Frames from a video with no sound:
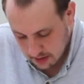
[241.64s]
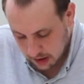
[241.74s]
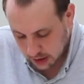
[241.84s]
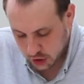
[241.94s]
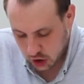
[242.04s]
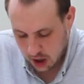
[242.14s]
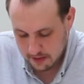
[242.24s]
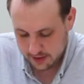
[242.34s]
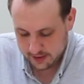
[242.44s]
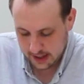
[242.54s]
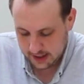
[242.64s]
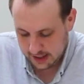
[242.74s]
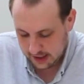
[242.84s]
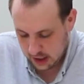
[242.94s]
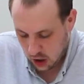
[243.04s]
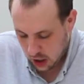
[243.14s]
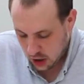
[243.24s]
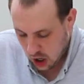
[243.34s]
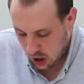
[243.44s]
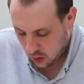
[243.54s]
Polycharmus said he did
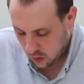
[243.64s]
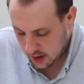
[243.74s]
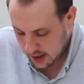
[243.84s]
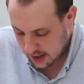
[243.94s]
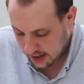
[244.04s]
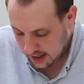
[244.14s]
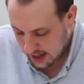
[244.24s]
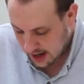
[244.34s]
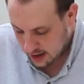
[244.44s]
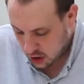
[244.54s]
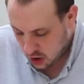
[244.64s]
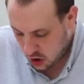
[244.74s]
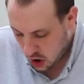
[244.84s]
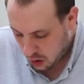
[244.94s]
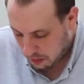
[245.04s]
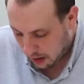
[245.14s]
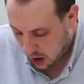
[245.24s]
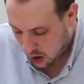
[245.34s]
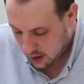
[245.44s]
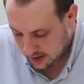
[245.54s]
not know. He had no
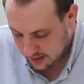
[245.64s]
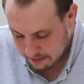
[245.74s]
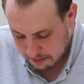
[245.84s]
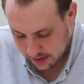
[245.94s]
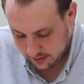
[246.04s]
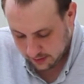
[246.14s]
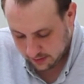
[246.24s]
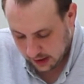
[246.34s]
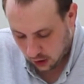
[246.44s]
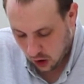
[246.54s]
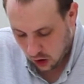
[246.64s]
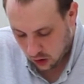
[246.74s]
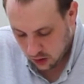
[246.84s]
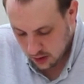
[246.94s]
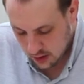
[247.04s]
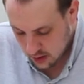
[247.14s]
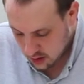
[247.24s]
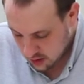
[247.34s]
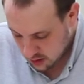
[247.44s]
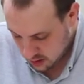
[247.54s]
part in the business at all.
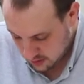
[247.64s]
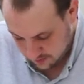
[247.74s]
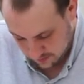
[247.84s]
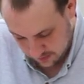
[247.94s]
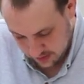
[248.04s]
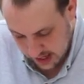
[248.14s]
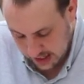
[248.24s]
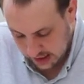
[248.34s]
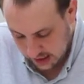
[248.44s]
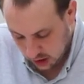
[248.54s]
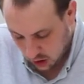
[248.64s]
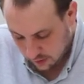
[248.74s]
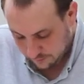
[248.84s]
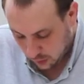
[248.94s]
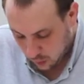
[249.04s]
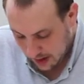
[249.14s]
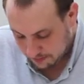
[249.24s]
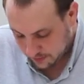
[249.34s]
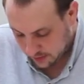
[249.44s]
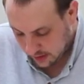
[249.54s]
Then he called for
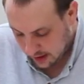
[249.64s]
whips.